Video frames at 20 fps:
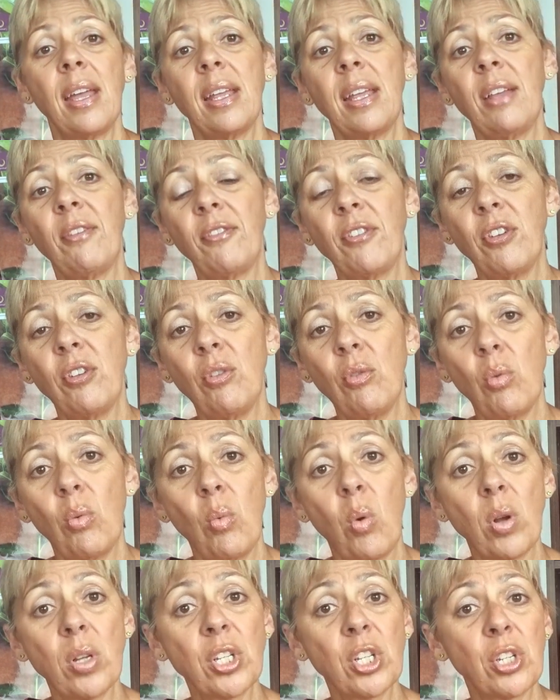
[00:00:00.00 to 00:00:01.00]
If you
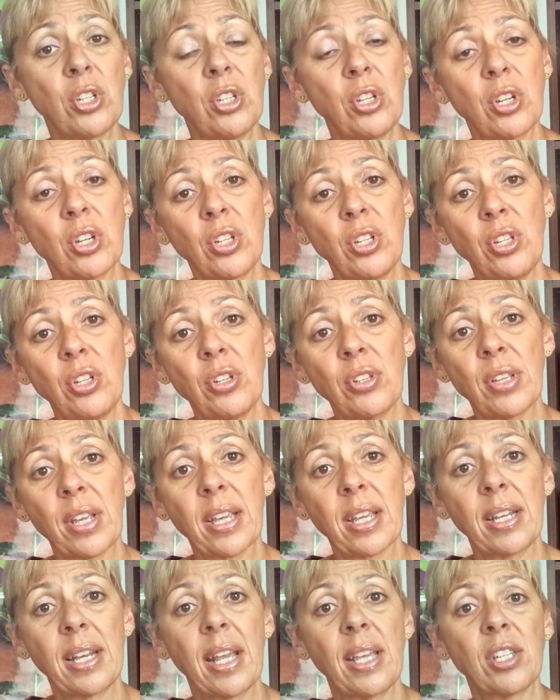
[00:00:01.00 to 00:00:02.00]
want to, you can use
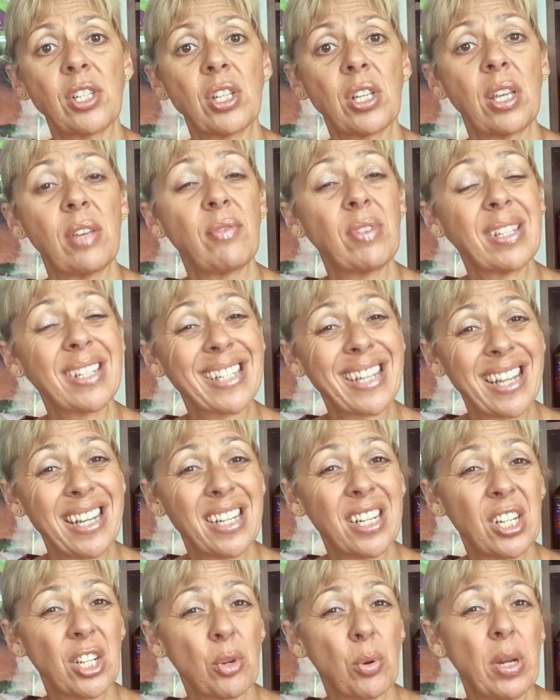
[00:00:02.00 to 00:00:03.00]
echinacea given
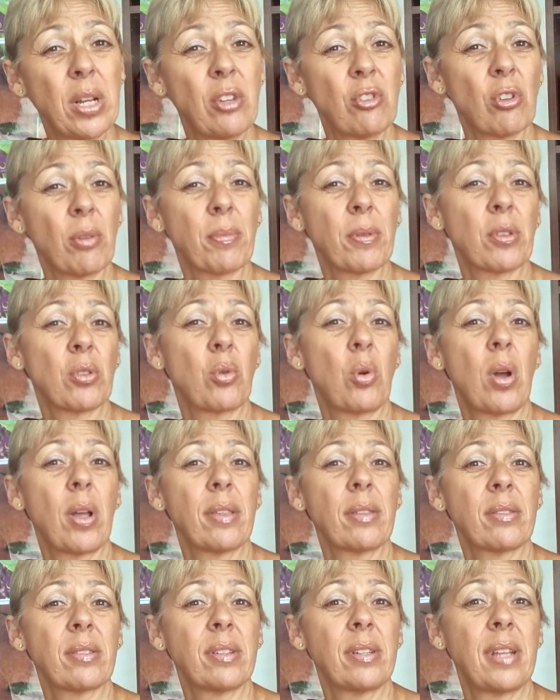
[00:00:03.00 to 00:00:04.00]
10 to 20 drops
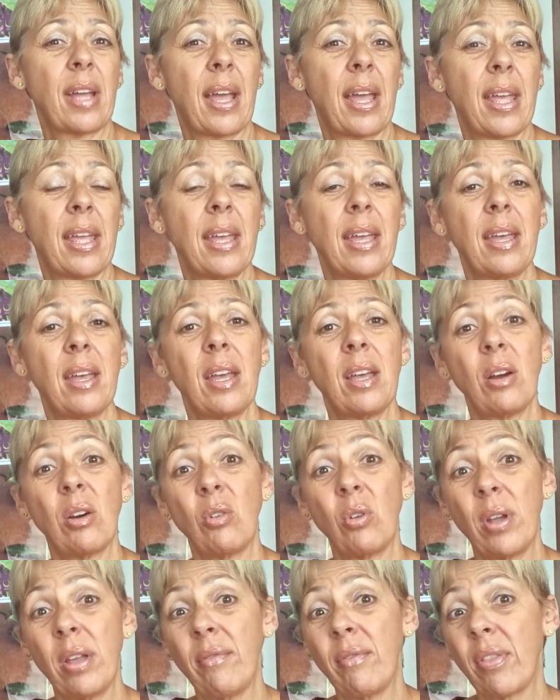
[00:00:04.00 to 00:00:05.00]
twice a day
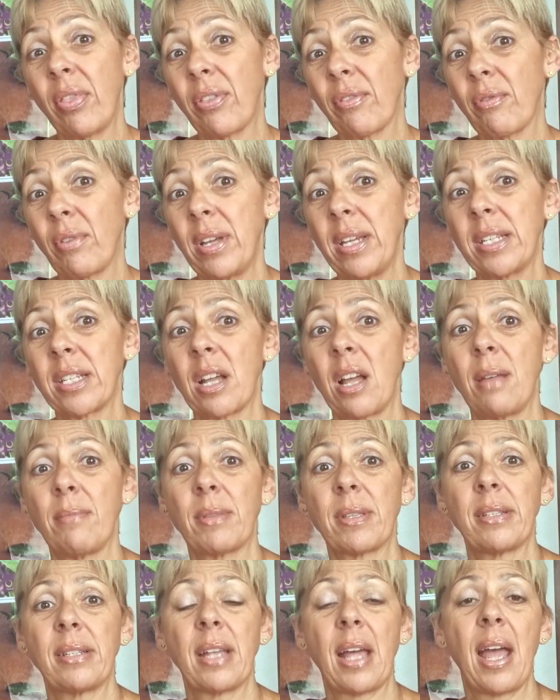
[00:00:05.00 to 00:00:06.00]
or even 3
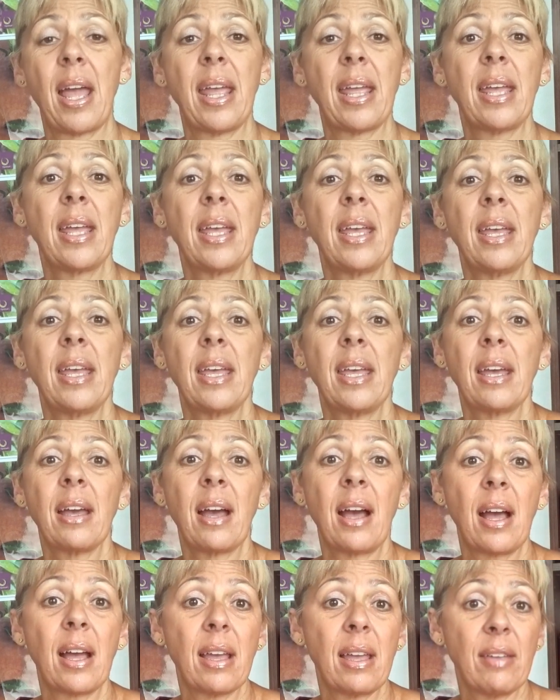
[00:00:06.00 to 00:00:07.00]
times a day
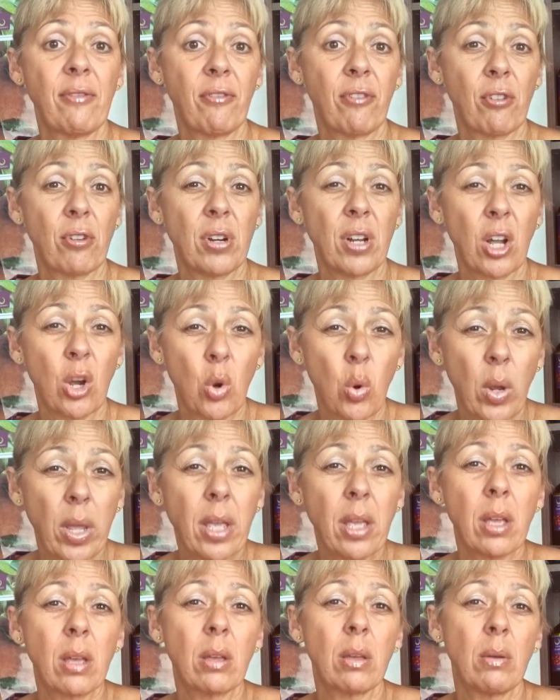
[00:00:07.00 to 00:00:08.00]
for a
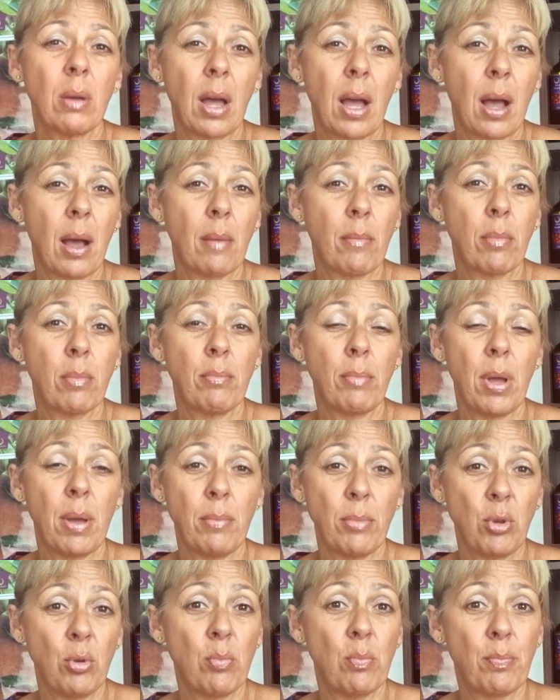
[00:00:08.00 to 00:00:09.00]
quick
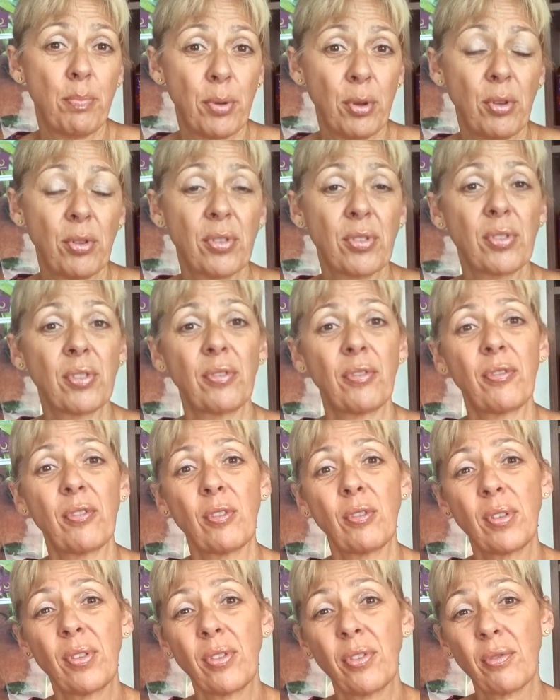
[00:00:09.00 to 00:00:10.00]
immune boost
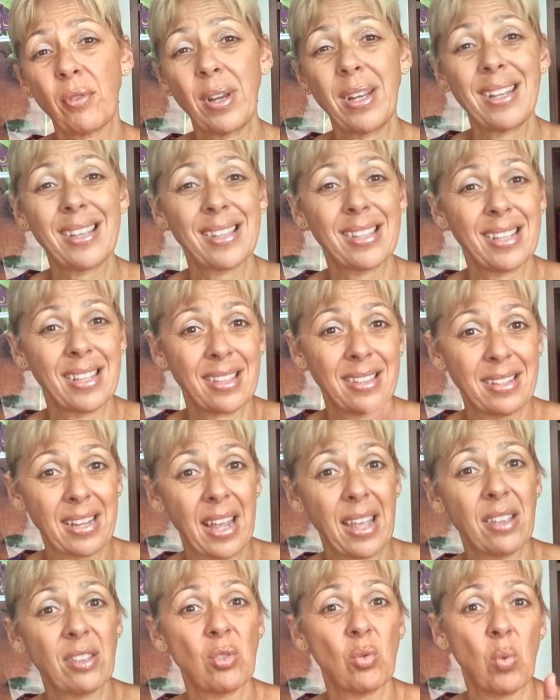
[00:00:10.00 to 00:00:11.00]
for 3 to 6
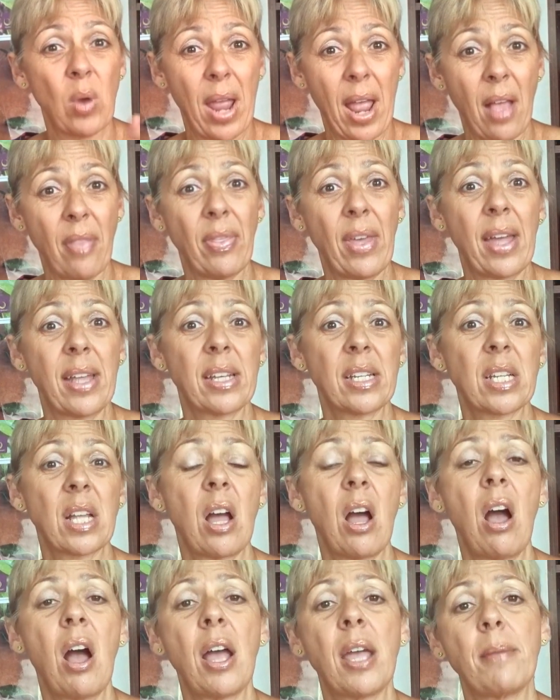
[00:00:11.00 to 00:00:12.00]
days around that
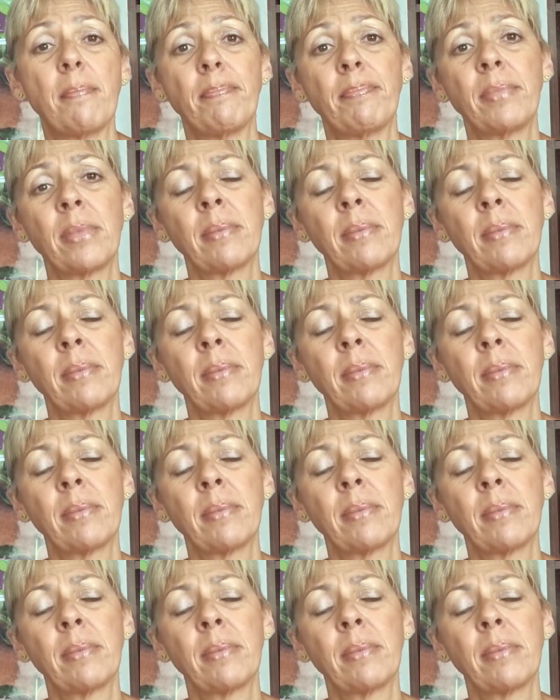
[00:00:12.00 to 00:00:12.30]
time.